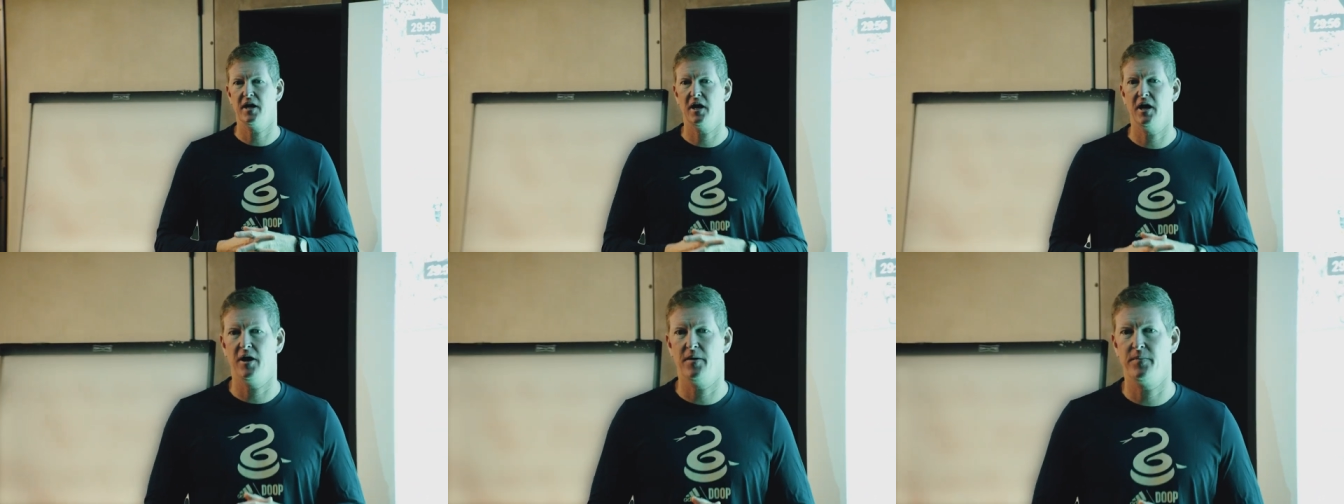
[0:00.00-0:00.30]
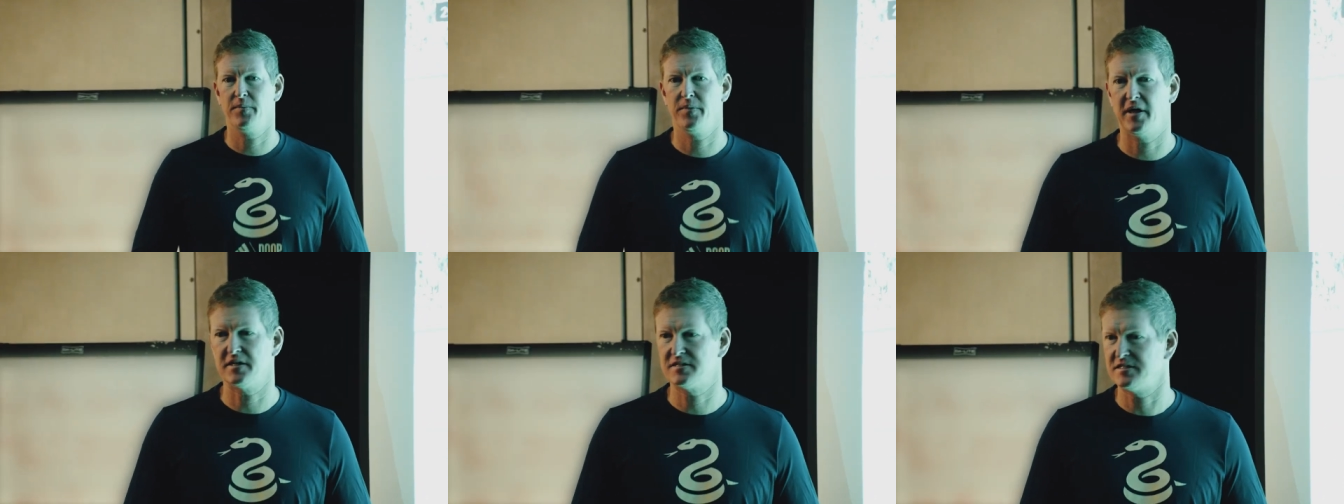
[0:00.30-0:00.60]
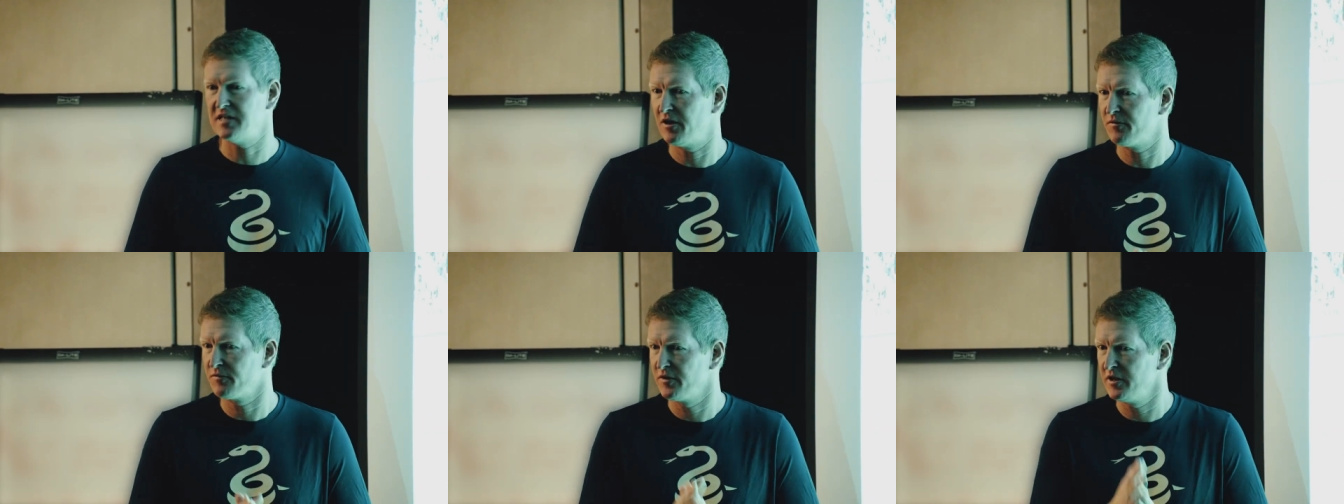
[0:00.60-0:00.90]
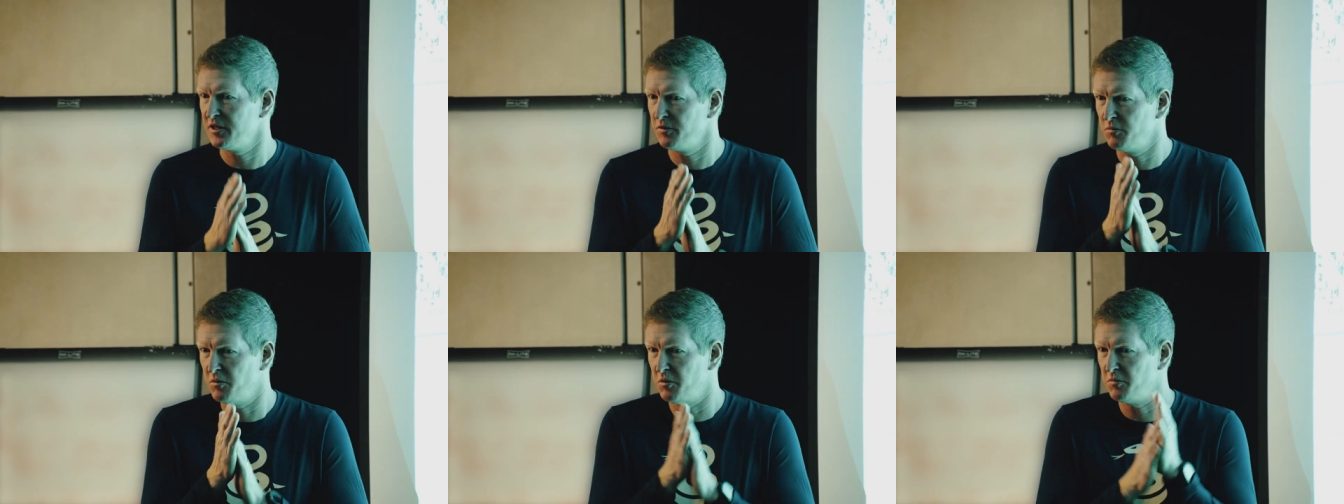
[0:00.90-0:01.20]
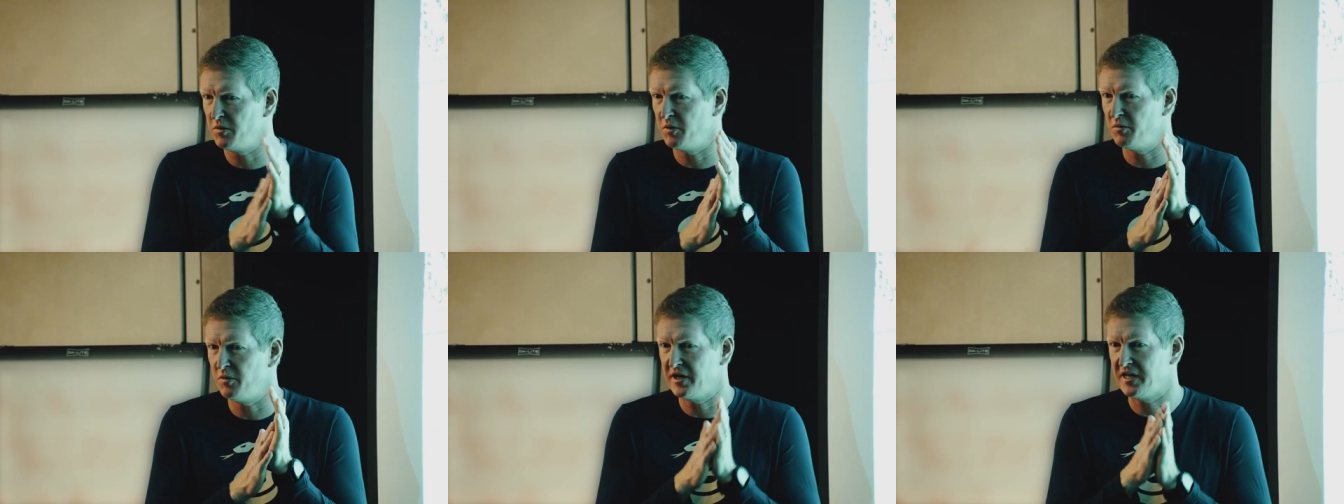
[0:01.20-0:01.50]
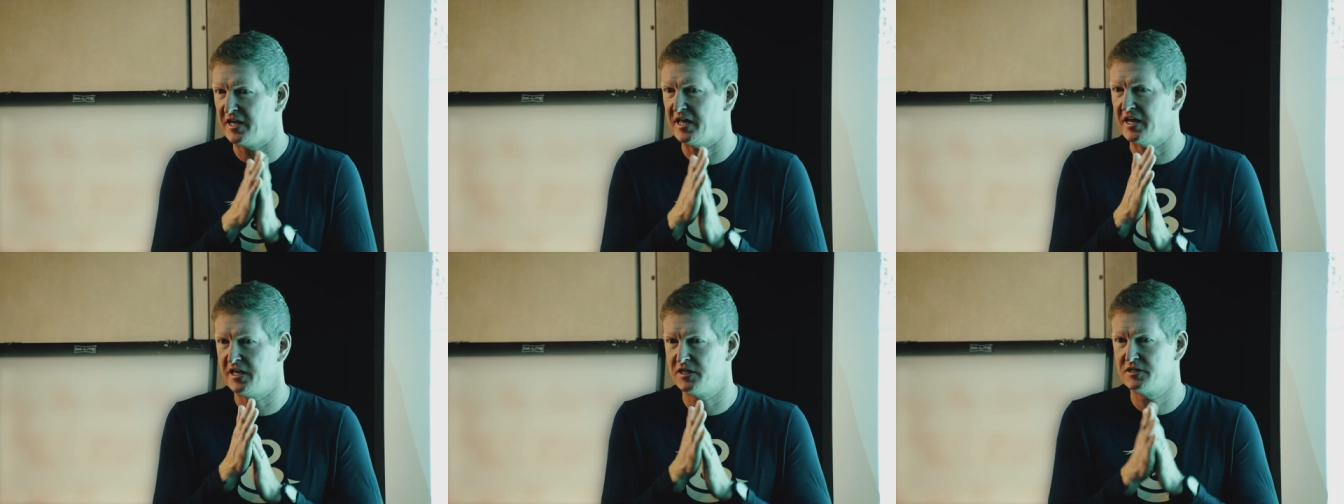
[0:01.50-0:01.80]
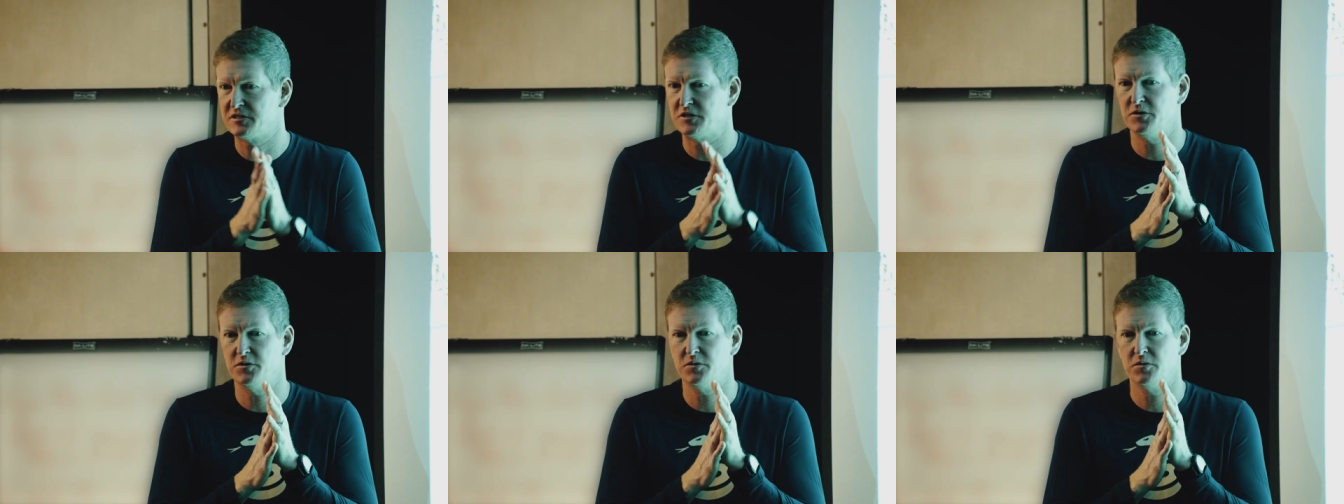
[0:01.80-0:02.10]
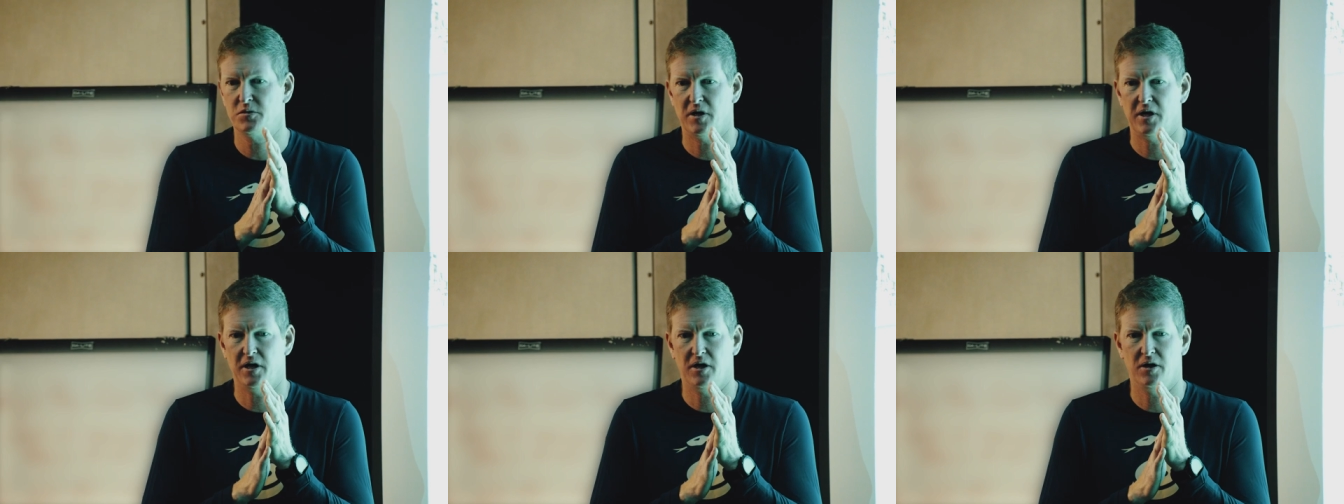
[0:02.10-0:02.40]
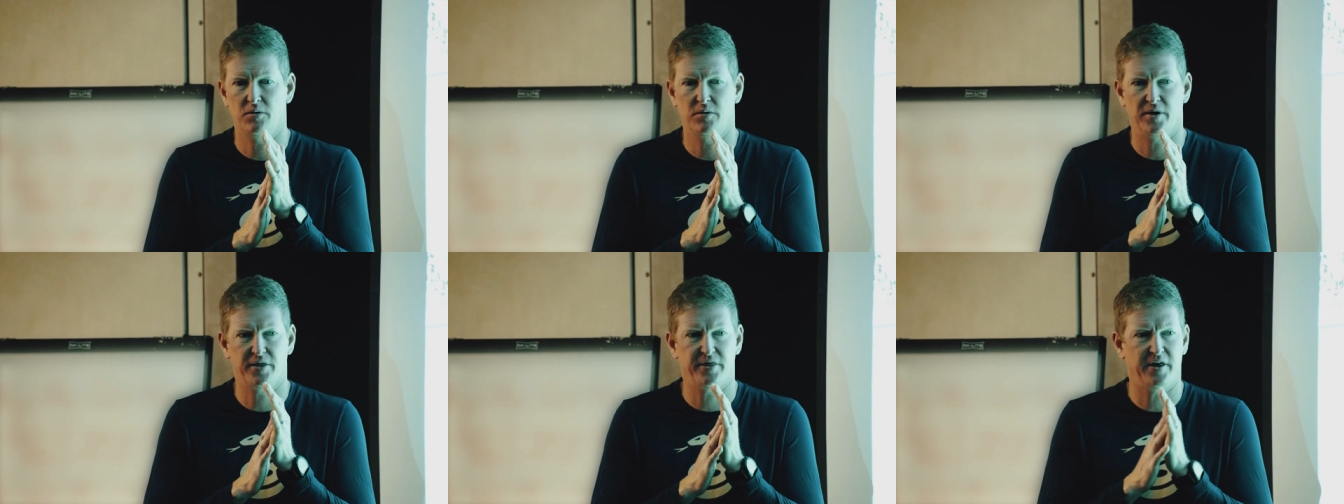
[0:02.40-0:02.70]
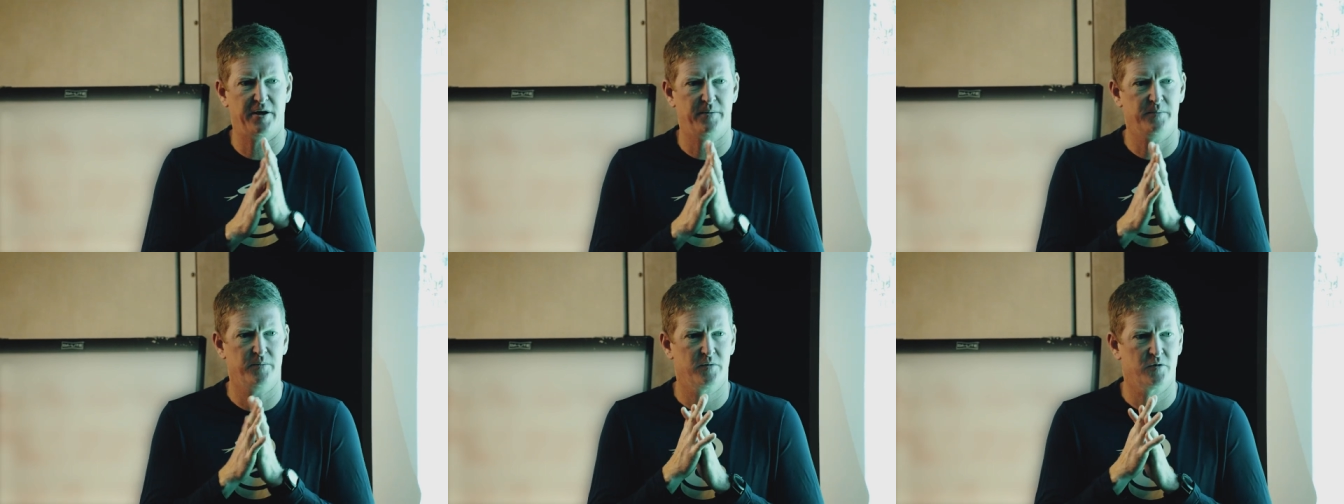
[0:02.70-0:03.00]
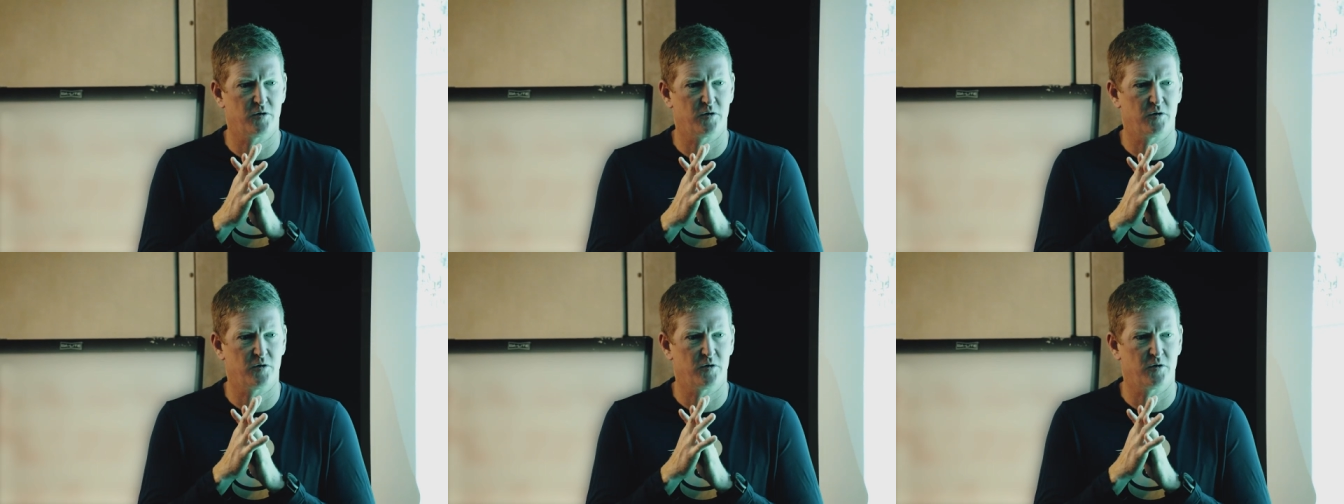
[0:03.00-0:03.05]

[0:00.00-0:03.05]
Um, that's not really what we want to get into uh, with them.